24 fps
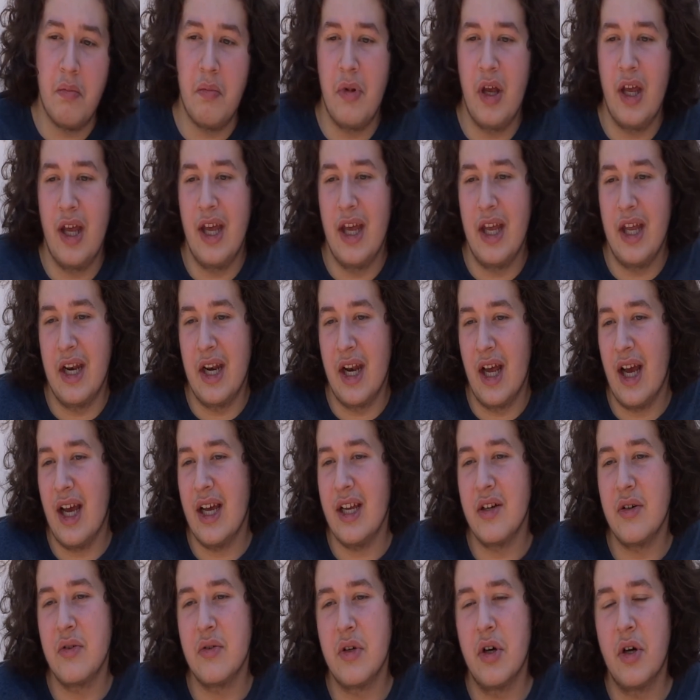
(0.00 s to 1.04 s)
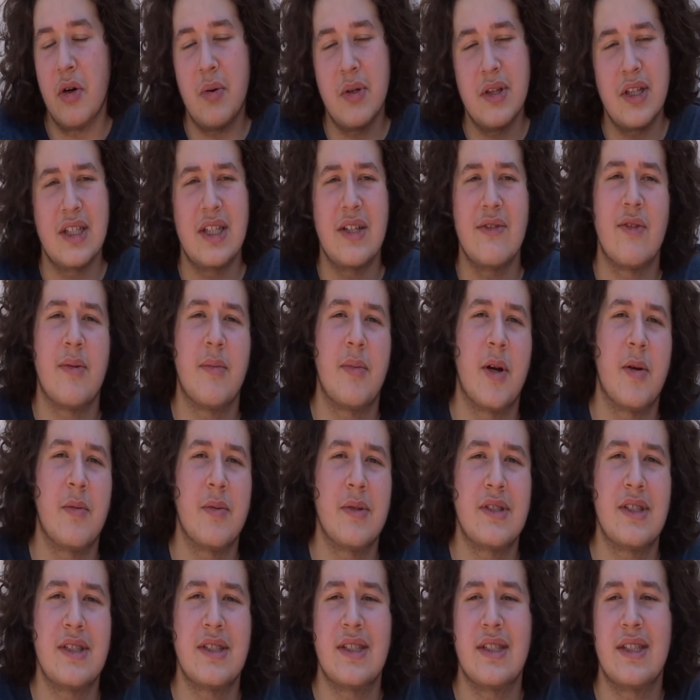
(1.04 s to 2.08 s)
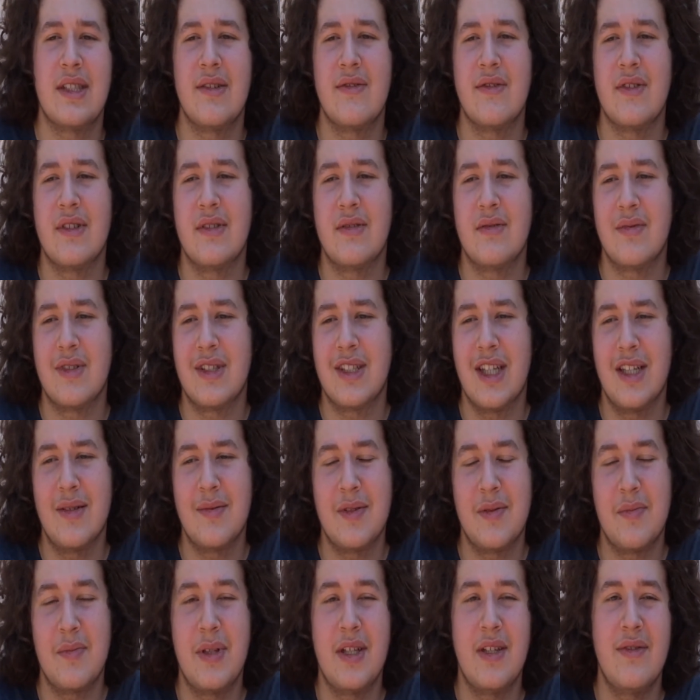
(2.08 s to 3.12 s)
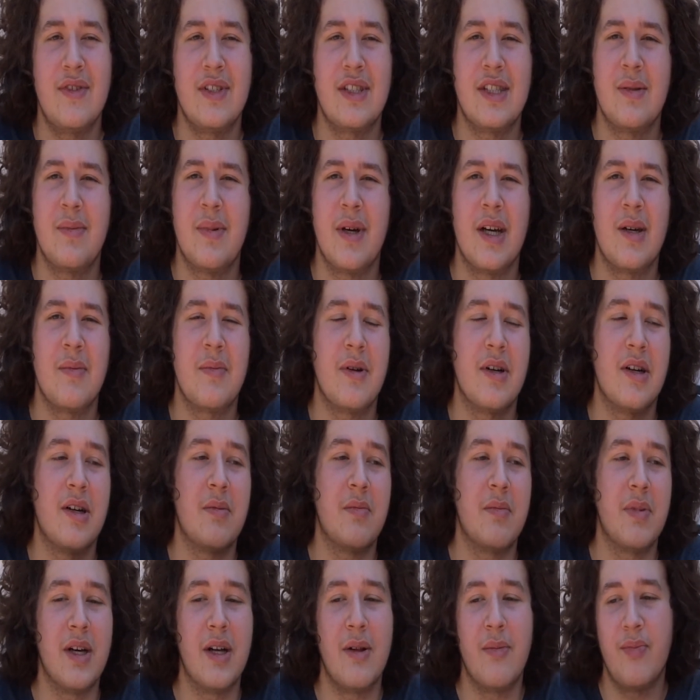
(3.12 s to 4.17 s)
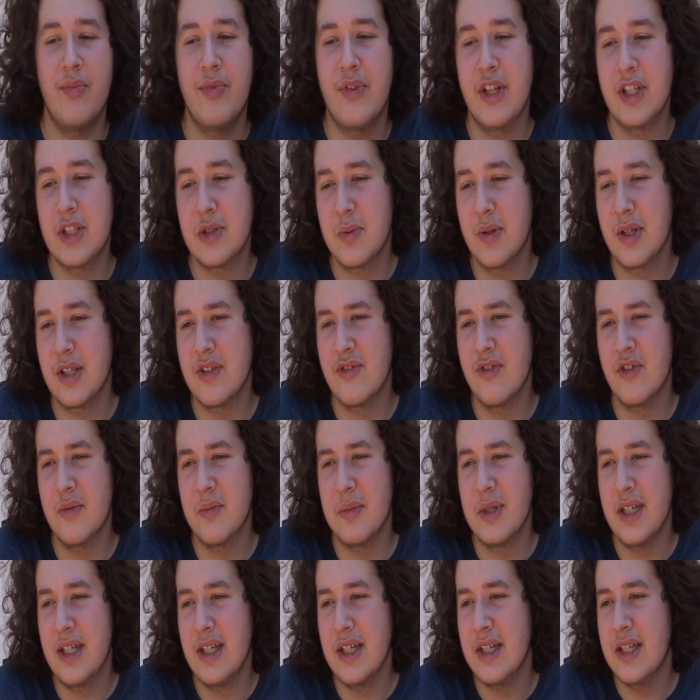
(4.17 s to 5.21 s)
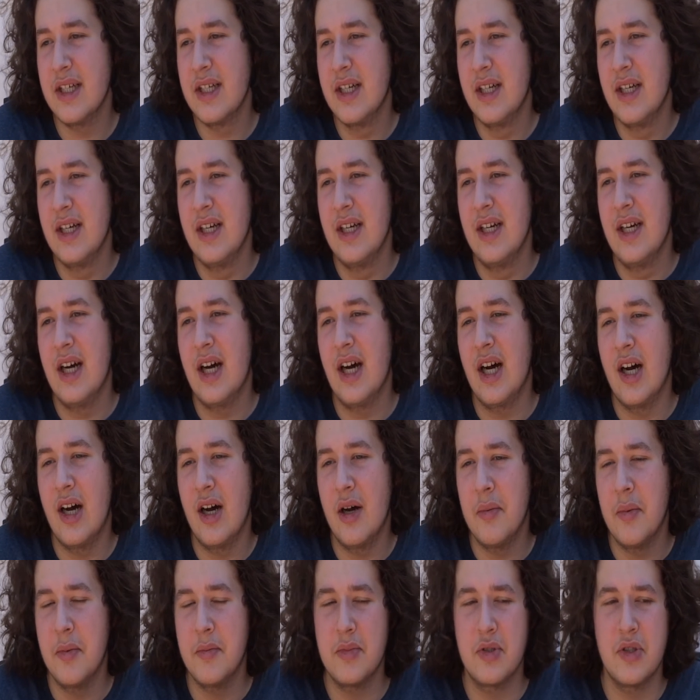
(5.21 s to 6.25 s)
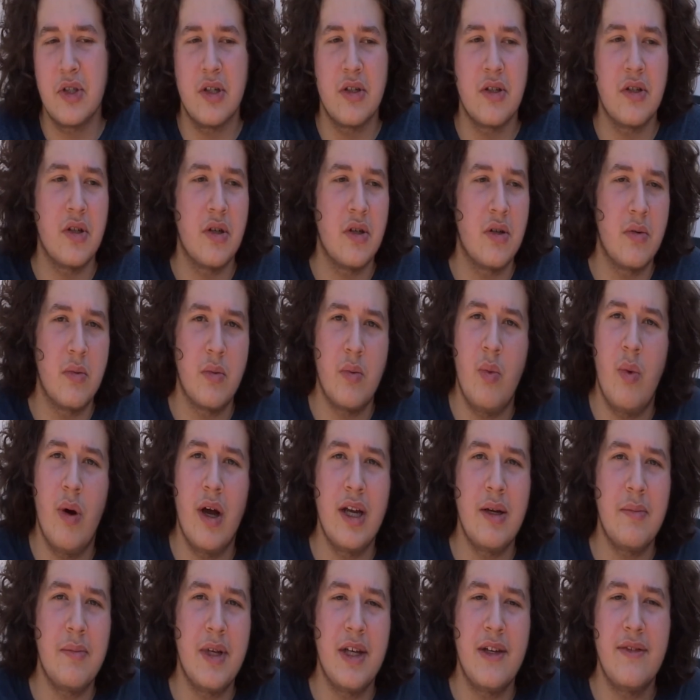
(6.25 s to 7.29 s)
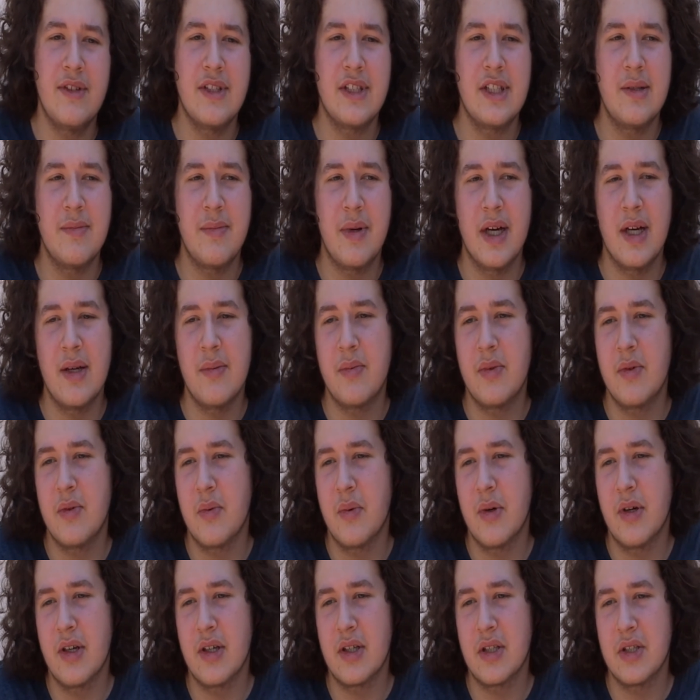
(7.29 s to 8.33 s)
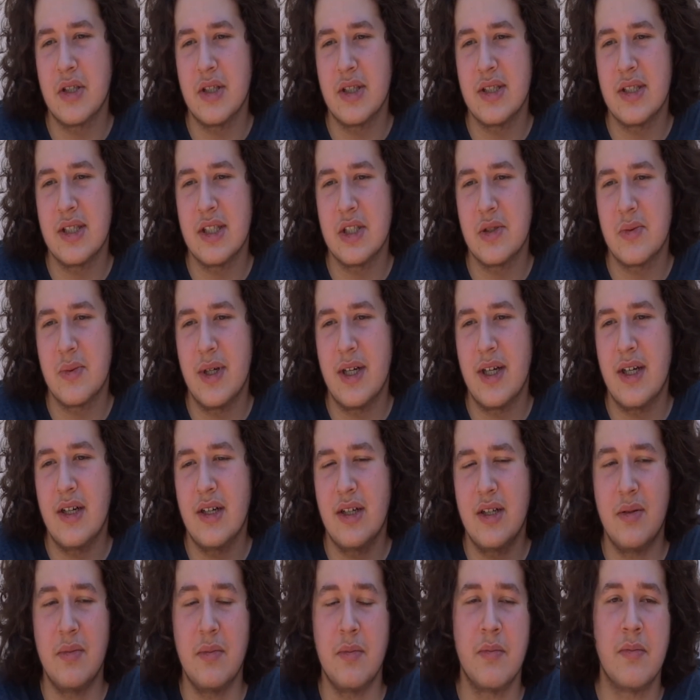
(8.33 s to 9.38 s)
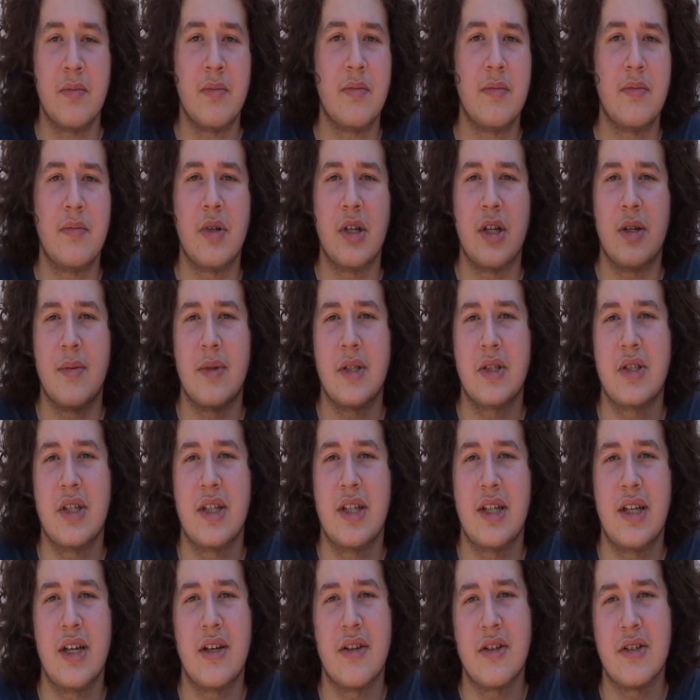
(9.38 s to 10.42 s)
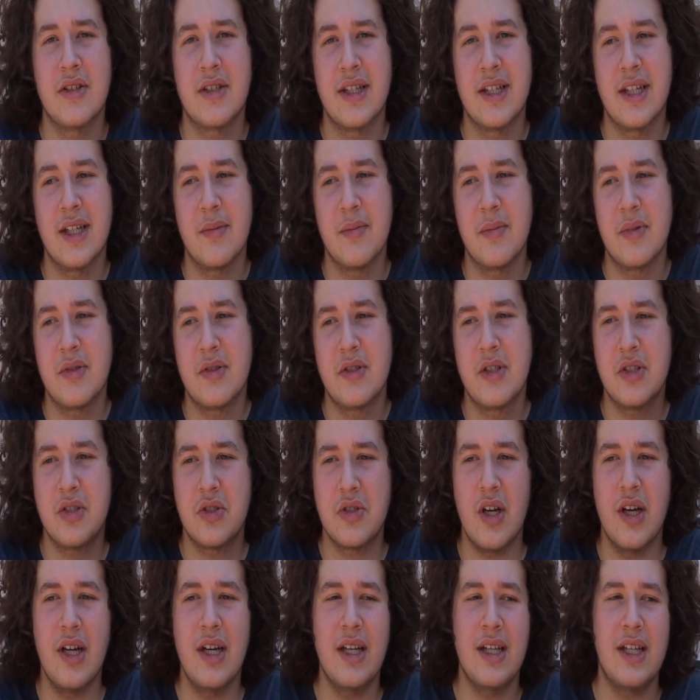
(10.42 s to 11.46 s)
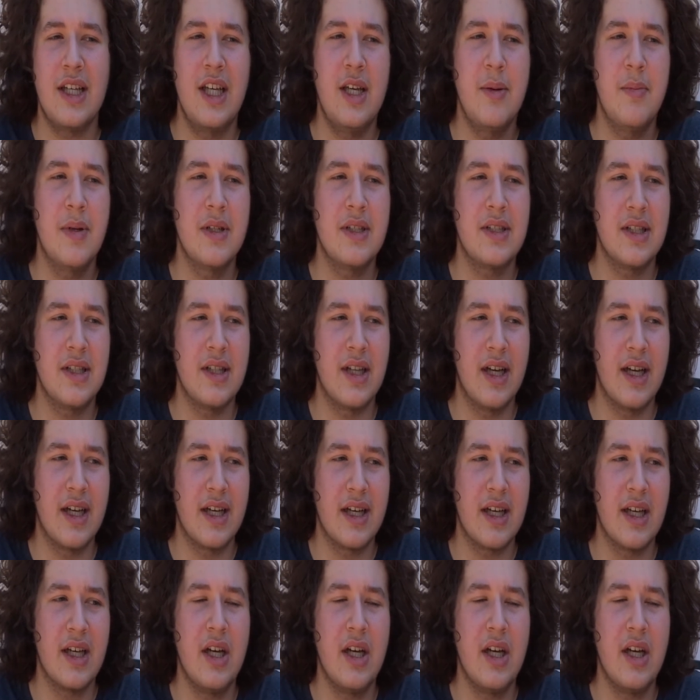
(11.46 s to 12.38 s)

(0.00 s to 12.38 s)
And I don't know what the different purposes of different types of PVC pipe are, but this worked for me. I'm sure the white PVC pipe would work just as well in pretty much any other type. Just try to keep it to like